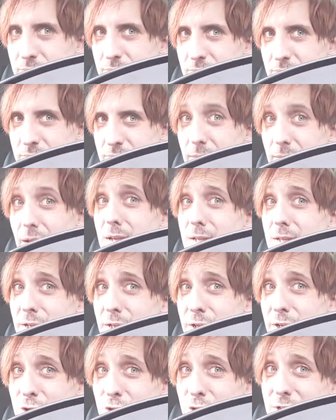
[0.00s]
That's
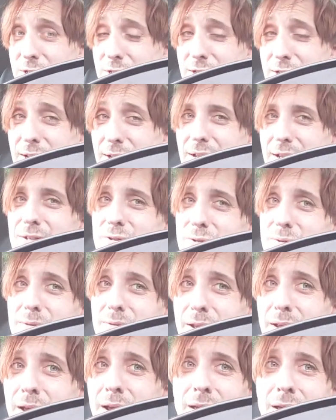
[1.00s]
interesting. Yeah,
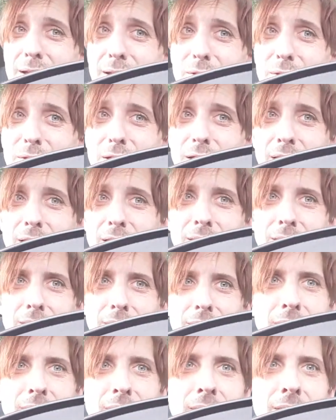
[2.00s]
okay,
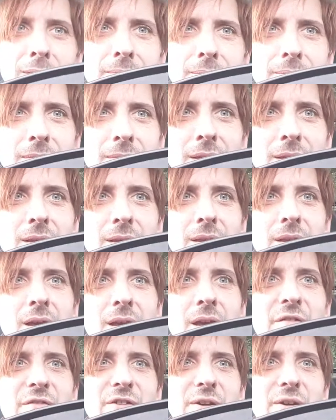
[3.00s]
yeah.
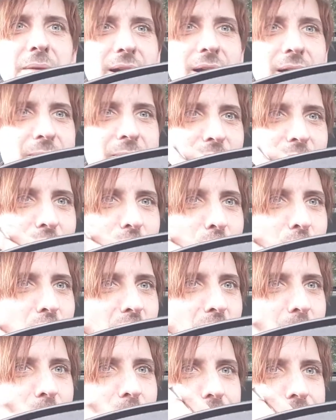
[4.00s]
Film and hand recorder.
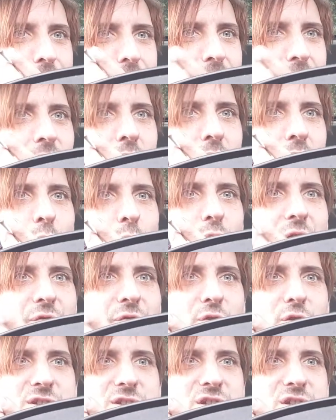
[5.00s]
What for?
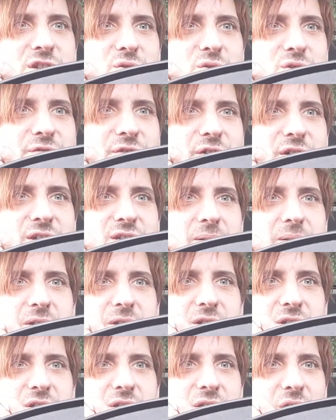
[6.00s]
So it's fine, except it doesn't
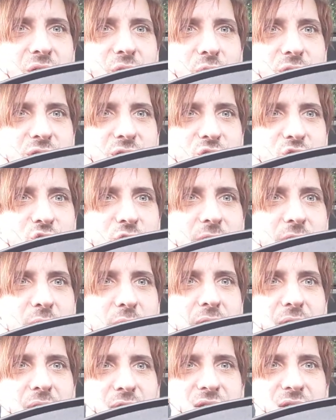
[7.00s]

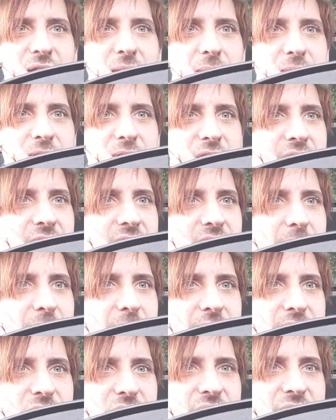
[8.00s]
always track well. The
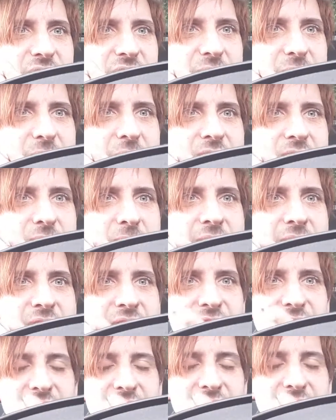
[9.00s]
same as it depends
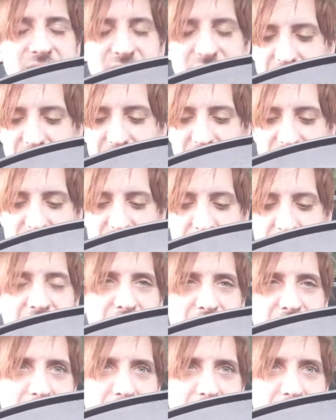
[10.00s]
if spirit has manifested